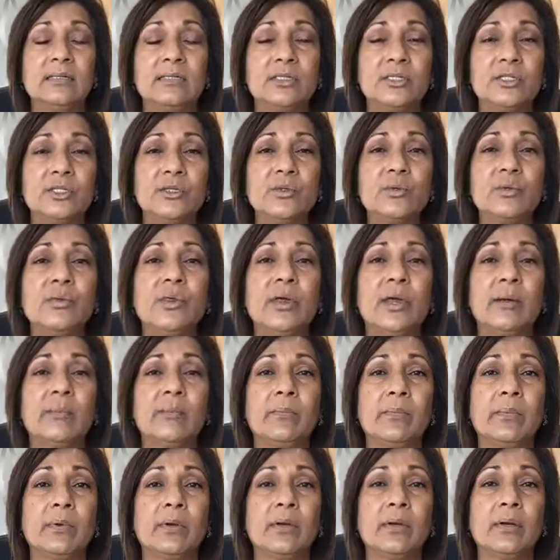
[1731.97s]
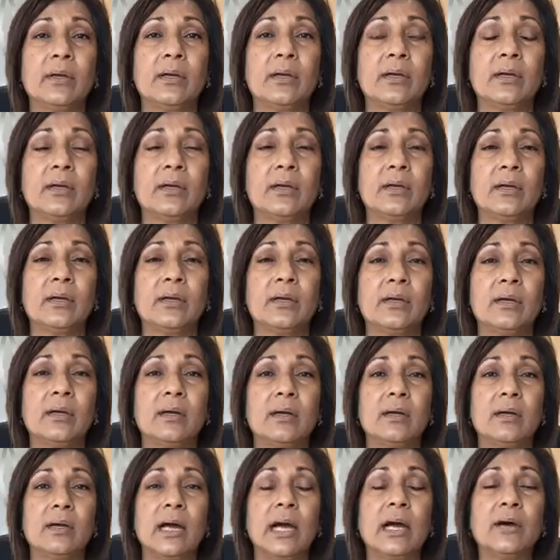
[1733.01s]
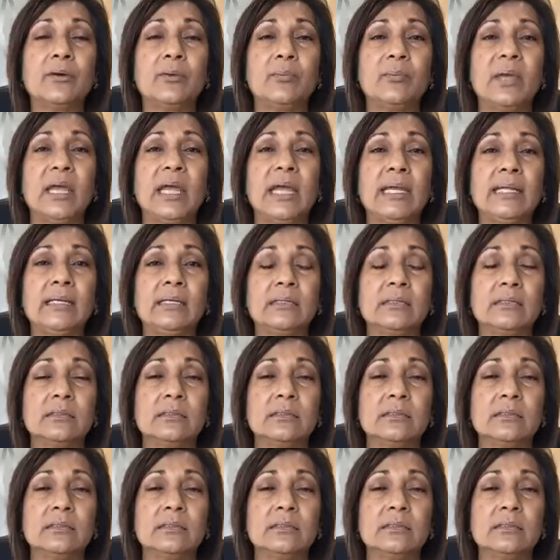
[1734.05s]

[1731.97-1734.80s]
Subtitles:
to them out of pain.